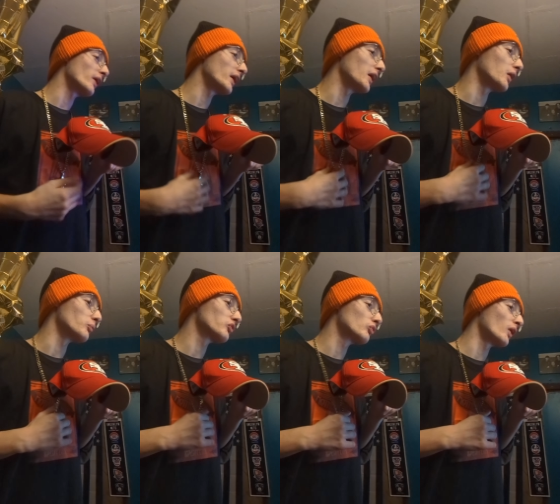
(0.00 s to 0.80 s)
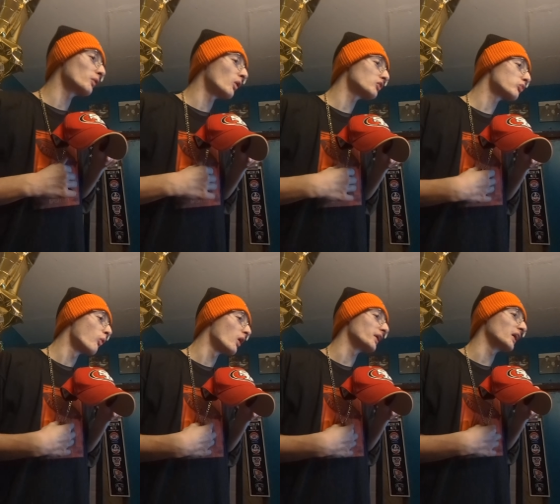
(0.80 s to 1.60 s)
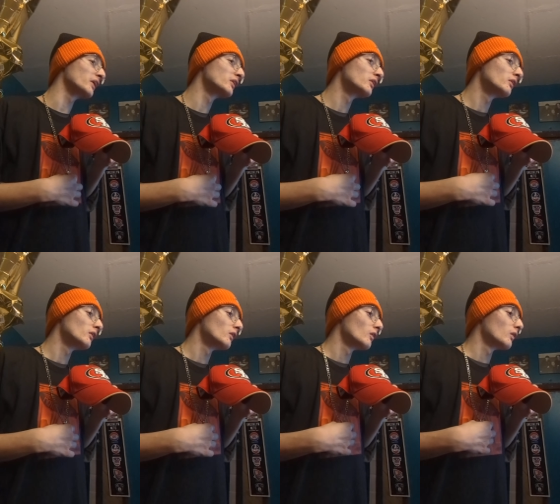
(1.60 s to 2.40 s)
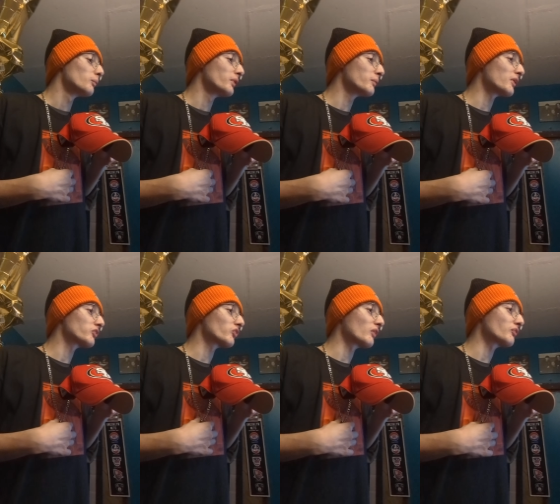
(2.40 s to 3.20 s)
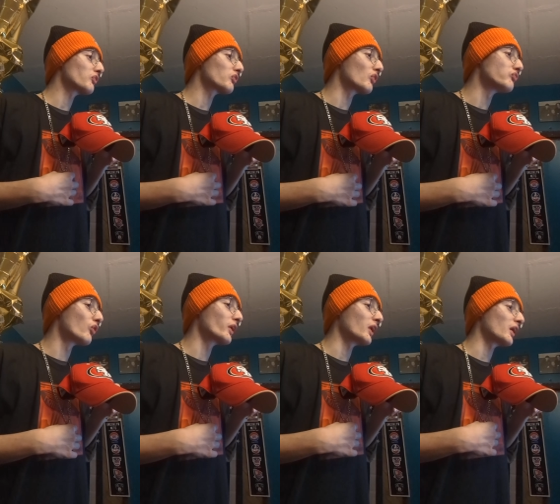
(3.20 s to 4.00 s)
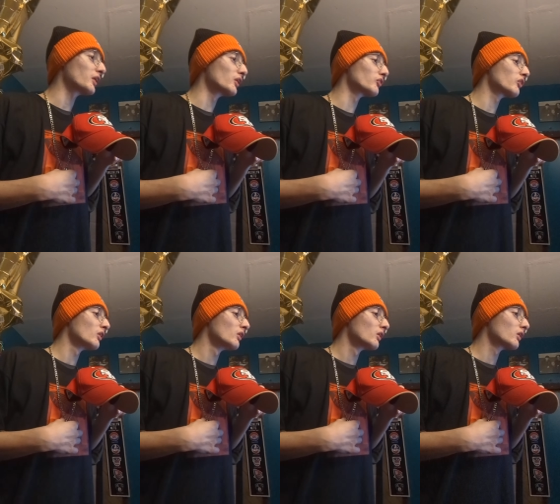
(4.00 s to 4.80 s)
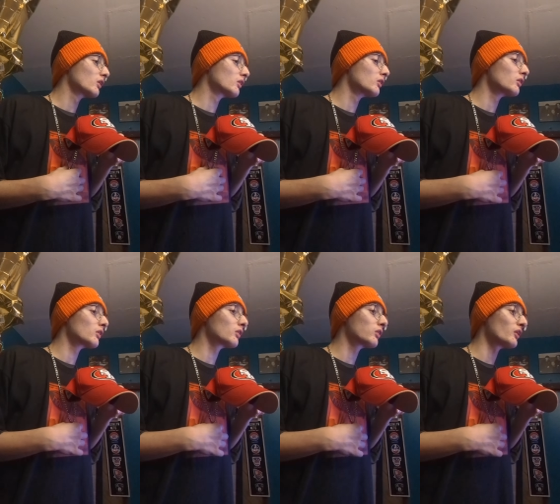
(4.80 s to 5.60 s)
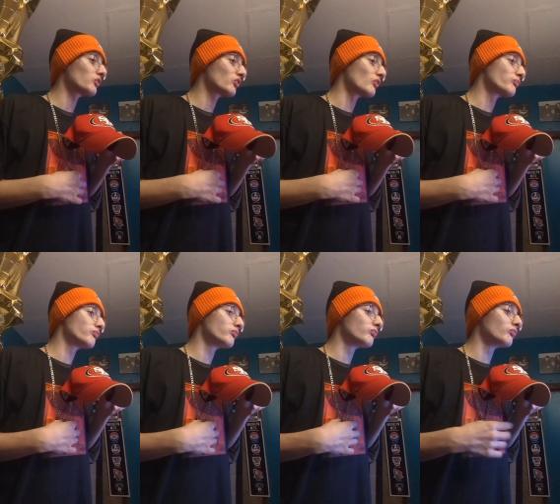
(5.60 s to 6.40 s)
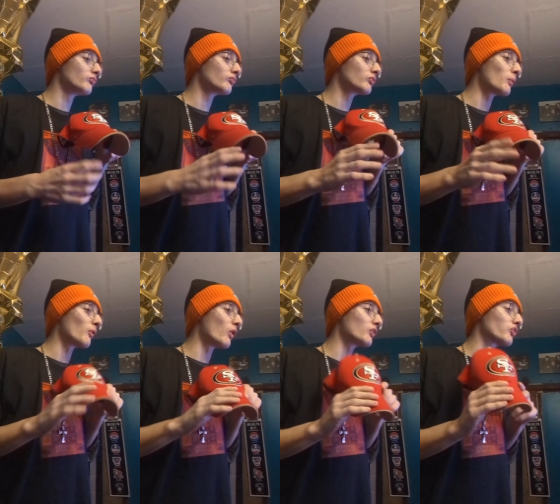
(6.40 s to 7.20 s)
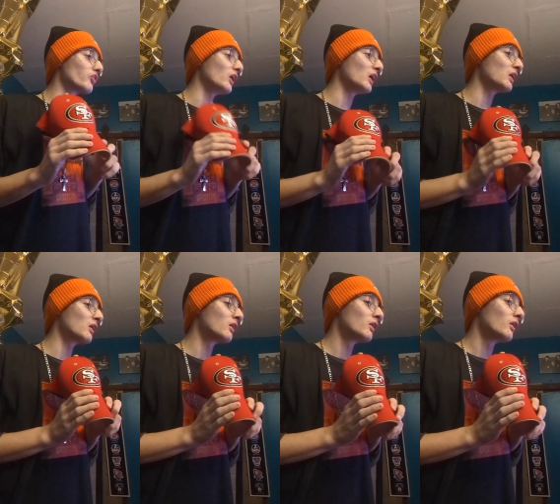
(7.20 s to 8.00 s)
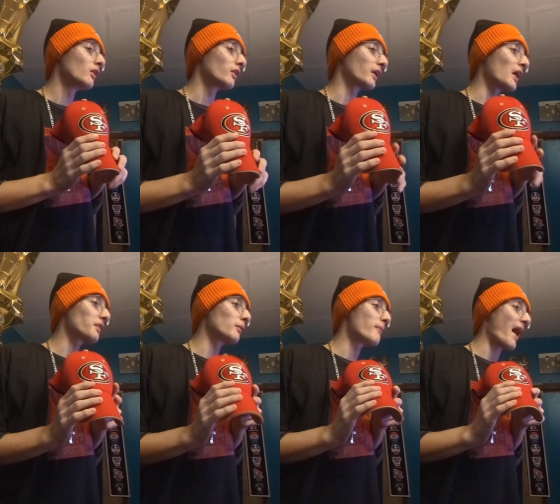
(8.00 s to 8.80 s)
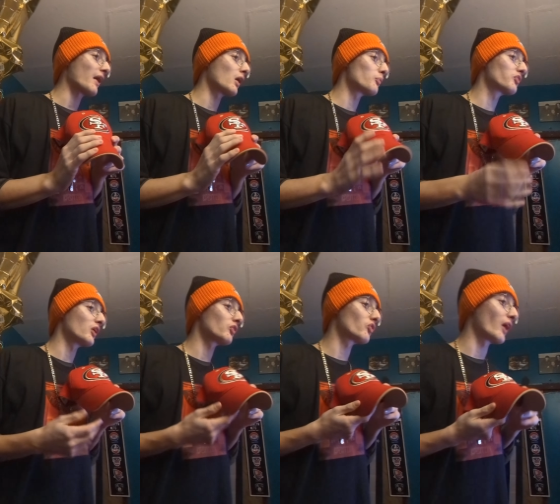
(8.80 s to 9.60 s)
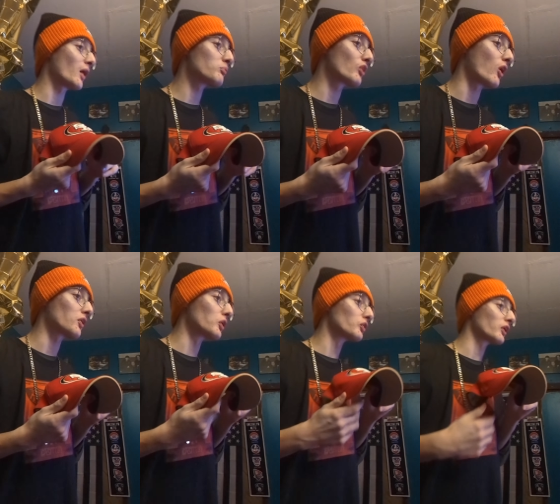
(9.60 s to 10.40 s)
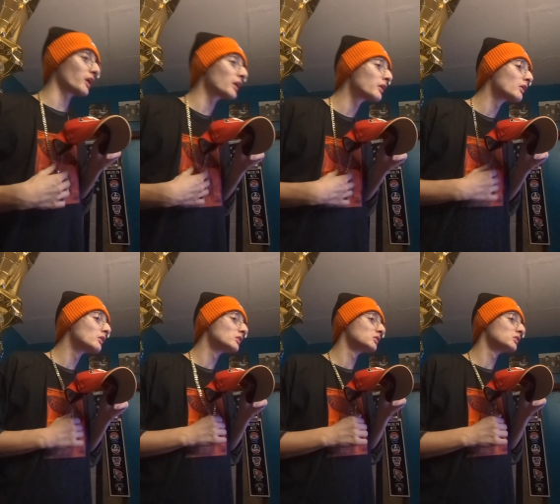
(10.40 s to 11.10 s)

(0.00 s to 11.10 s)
Rams. 21-20. Pretty much the San Francisco 49ers clinched the number one seed. They got their backups in. Sam Darnold in.